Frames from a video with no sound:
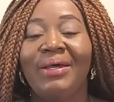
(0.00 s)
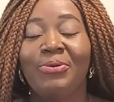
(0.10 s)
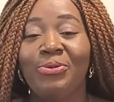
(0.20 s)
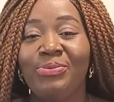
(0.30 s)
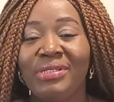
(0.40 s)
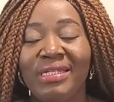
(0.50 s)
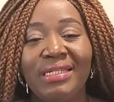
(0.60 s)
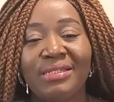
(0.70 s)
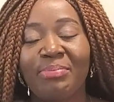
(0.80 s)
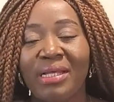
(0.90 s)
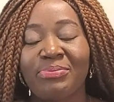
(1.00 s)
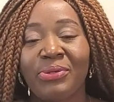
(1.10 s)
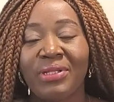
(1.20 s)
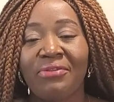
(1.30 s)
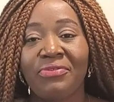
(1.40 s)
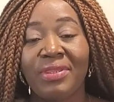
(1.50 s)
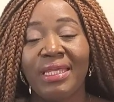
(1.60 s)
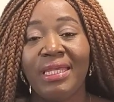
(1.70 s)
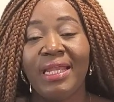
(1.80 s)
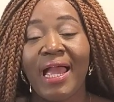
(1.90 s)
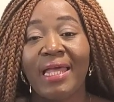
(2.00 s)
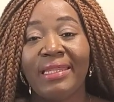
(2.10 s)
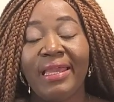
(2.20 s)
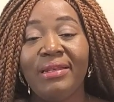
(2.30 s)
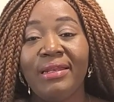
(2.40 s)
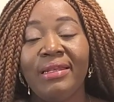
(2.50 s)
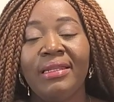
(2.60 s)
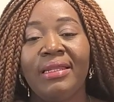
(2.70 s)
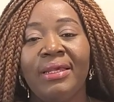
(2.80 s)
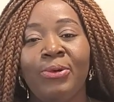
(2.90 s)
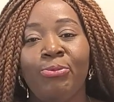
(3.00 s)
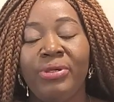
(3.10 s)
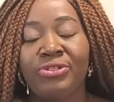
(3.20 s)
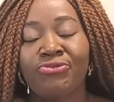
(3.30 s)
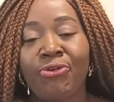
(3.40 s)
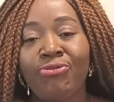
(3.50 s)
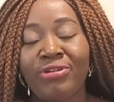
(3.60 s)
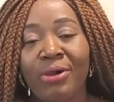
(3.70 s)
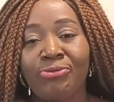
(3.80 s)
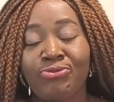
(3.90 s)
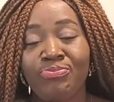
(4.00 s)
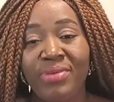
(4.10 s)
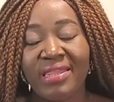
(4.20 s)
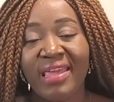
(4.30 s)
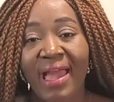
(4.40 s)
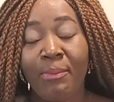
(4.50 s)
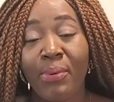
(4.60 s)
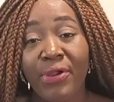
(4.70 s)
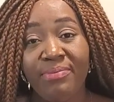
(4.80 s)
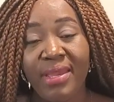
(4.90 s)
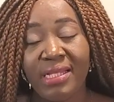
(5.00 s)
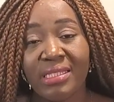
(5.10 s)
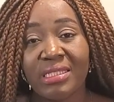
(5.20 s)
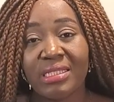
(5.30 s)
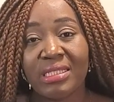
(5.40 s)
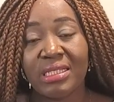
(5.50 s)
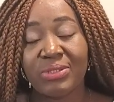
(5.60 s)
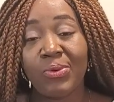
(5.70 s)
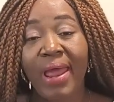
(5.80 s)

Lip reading: We did his passport, everything. And then we struggle now to make the appointments, his own